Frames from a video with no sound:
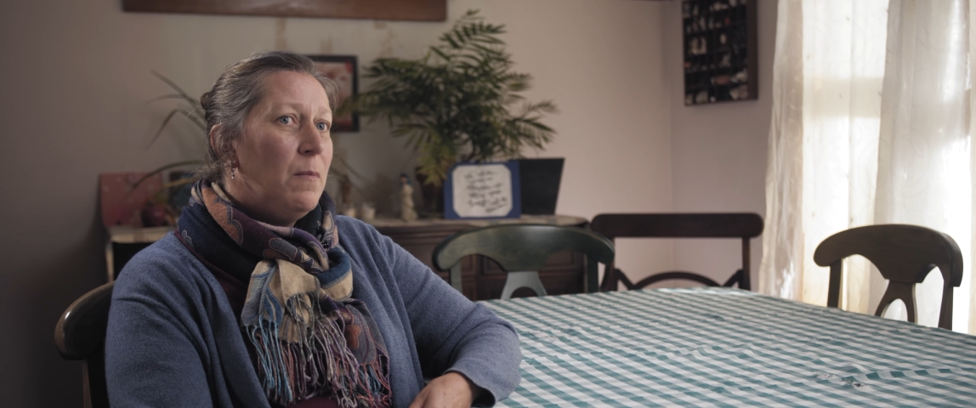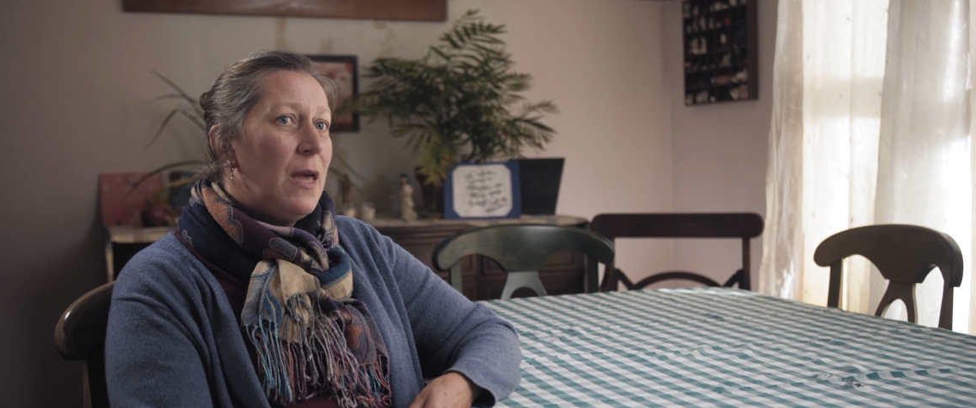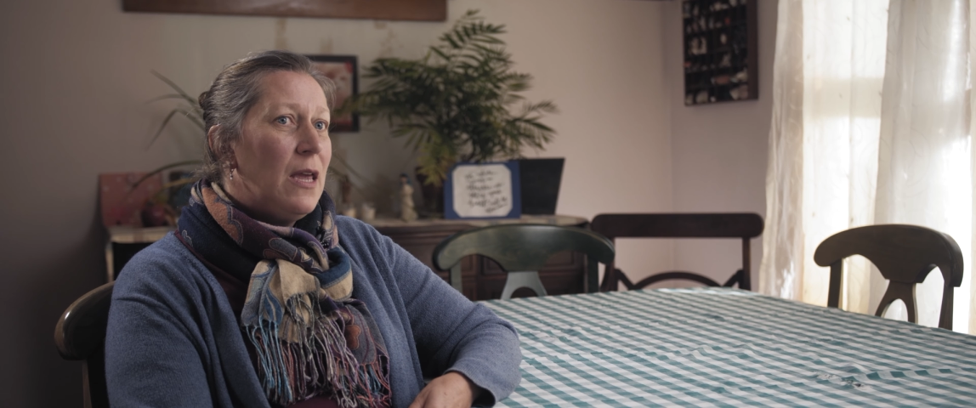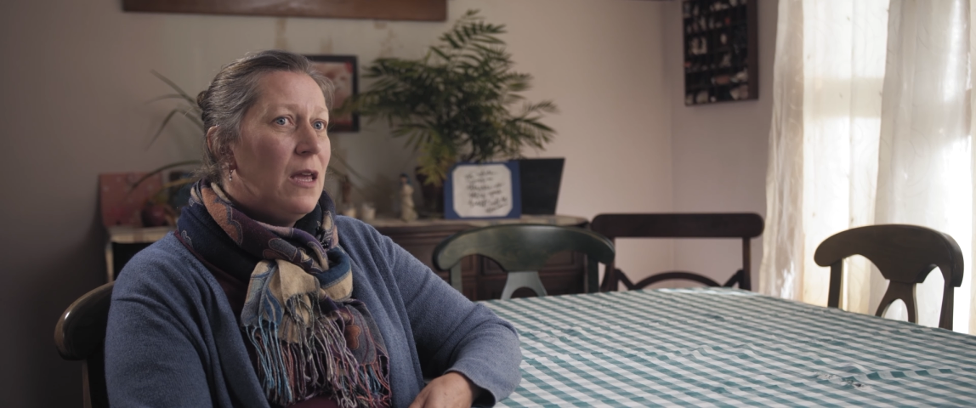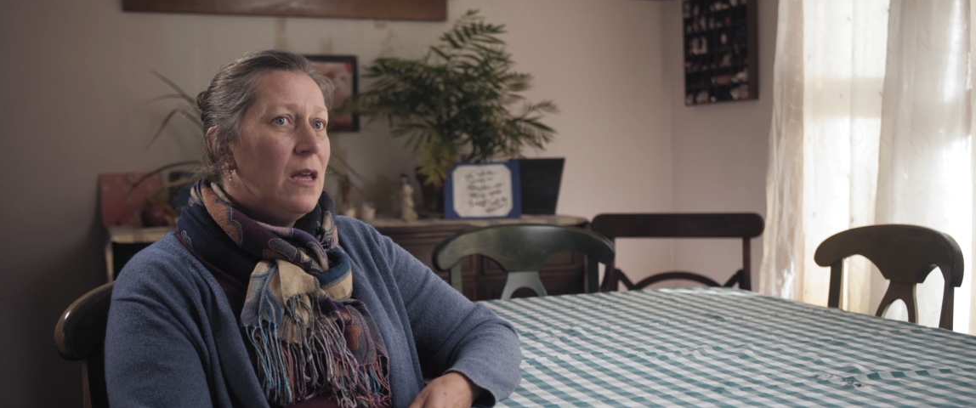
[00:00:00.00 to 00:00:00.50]

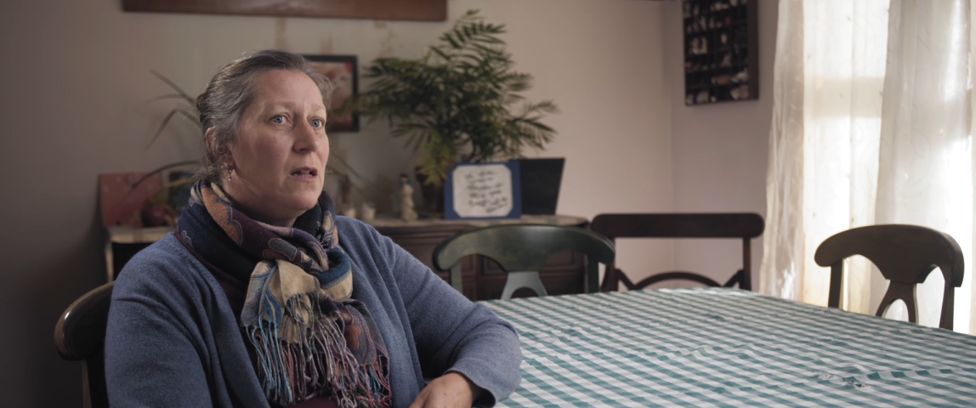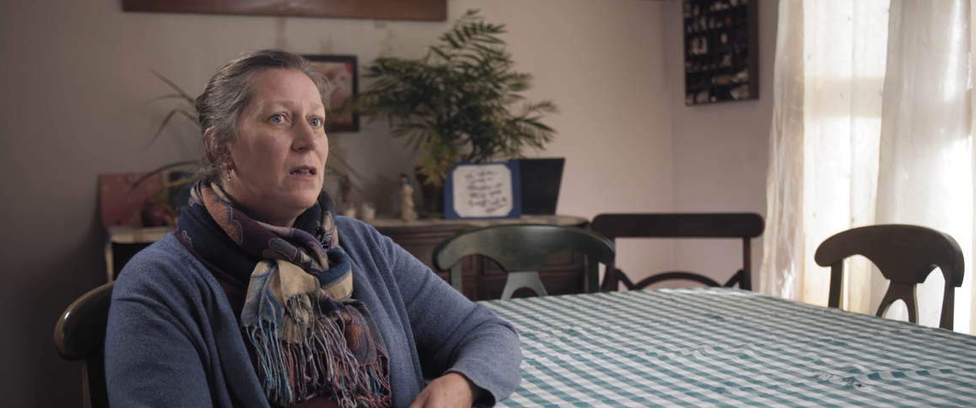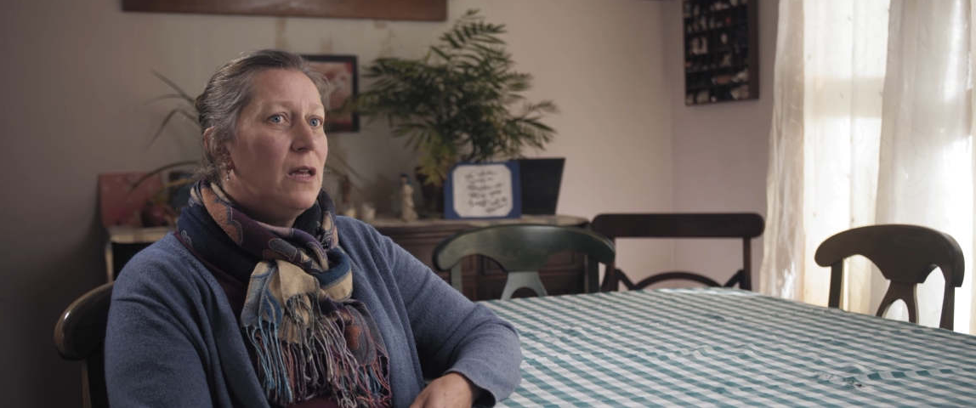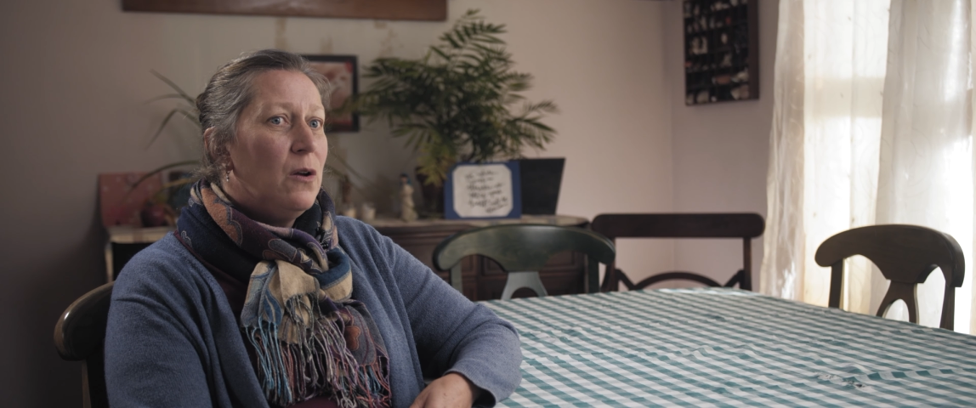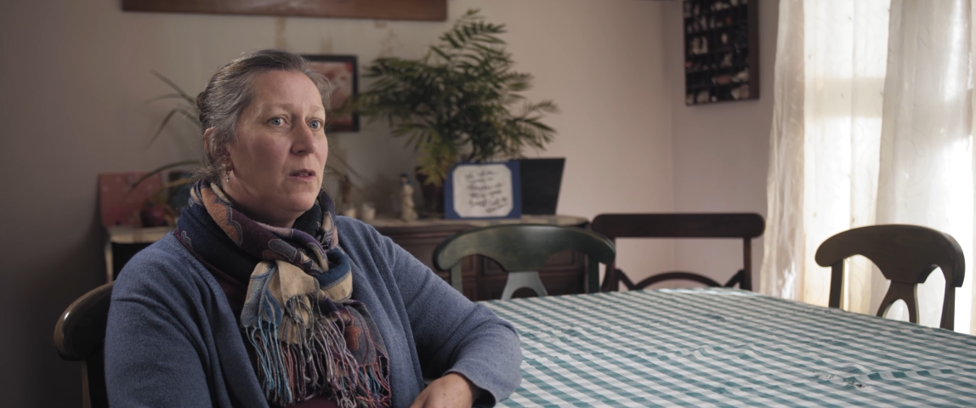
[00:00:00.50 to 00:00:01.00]
making it
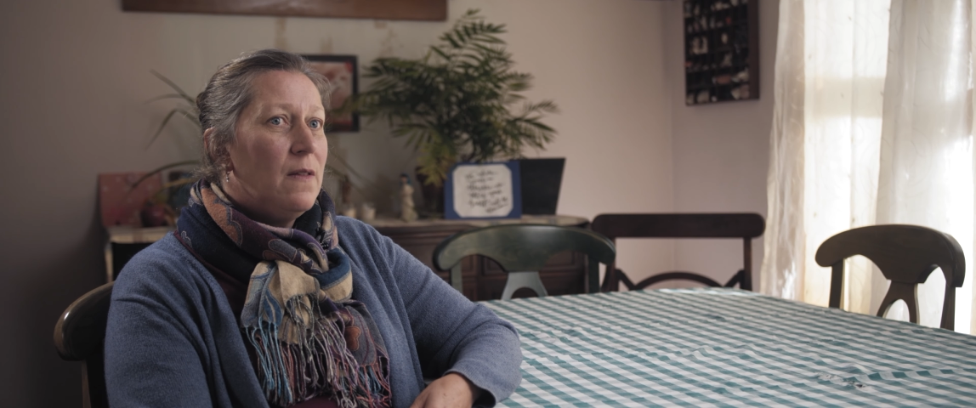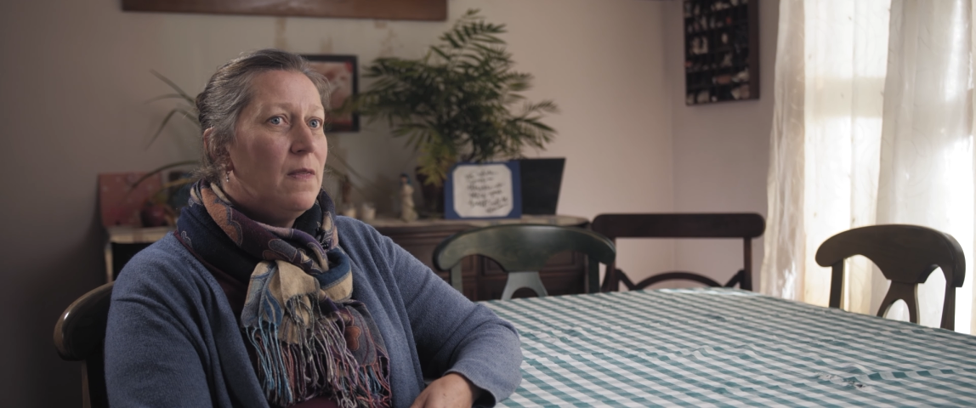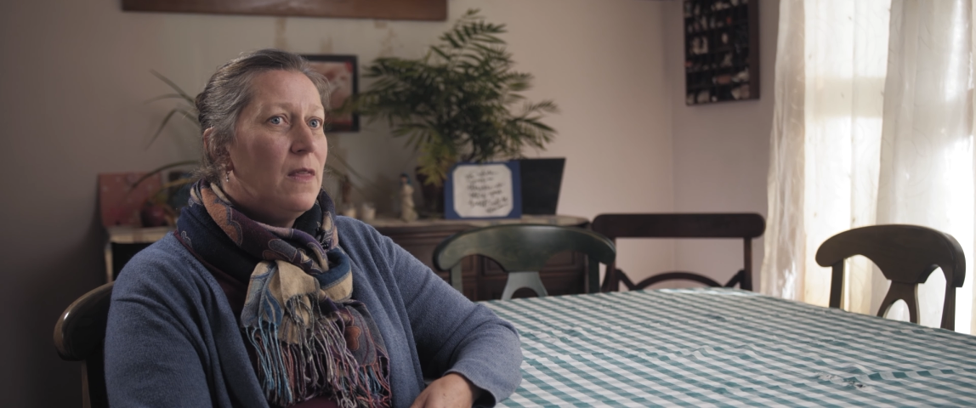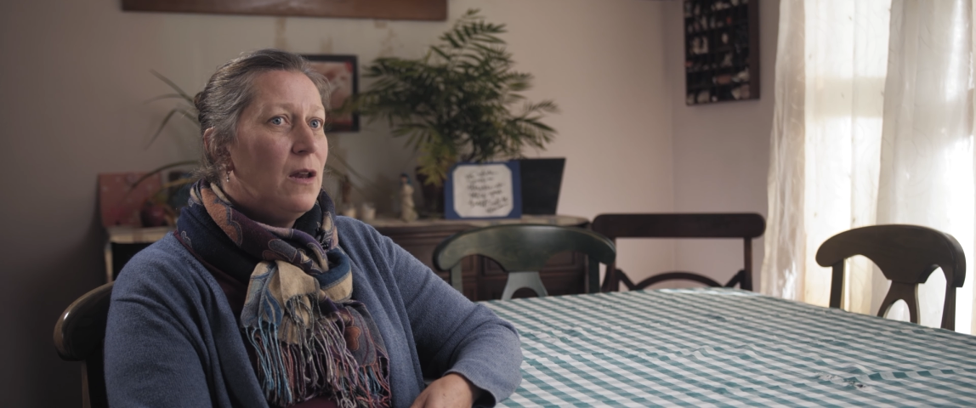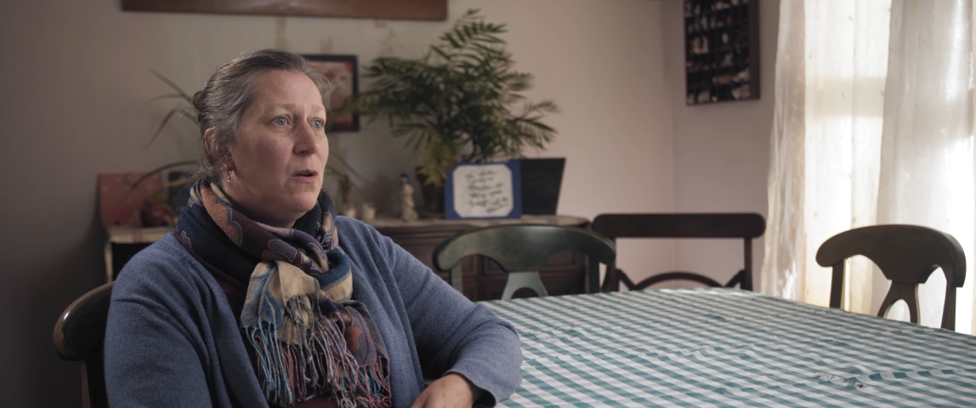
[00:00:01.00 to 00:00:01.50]
clear
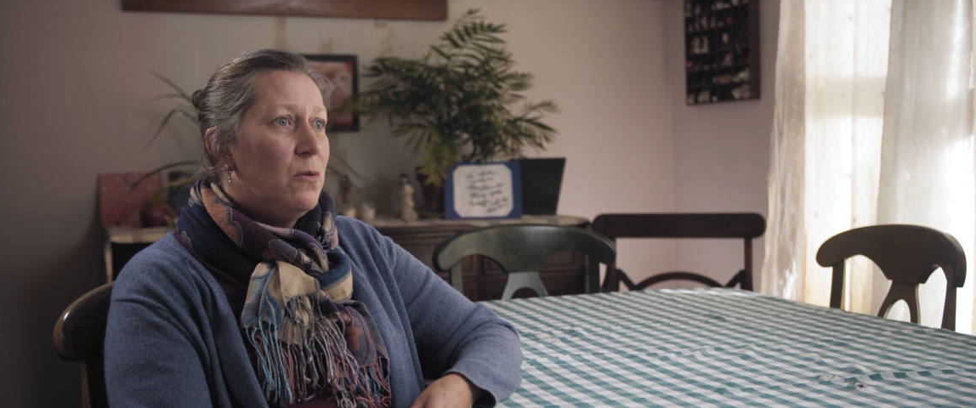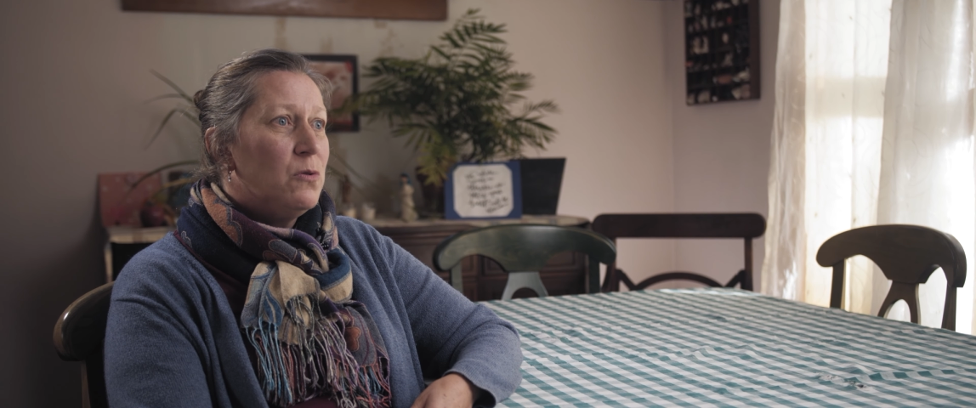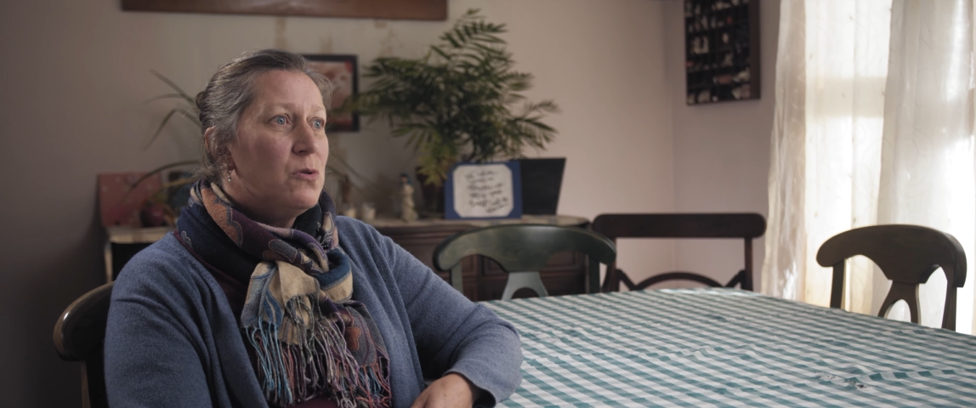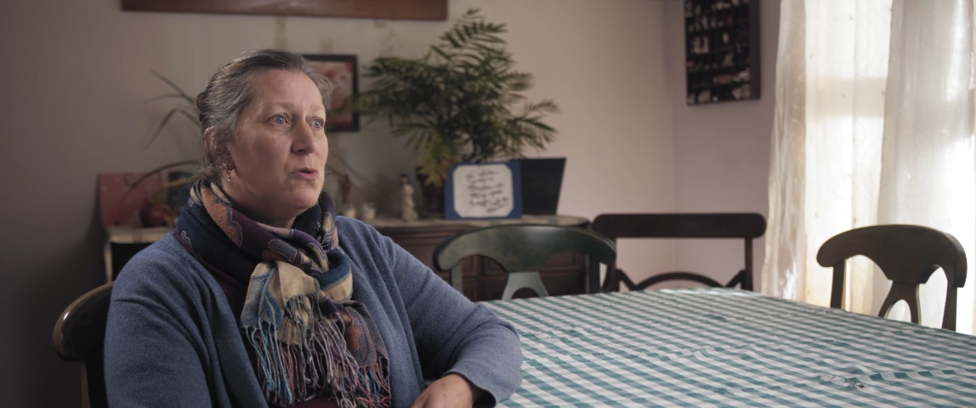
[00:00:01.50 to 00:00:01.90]
that they don't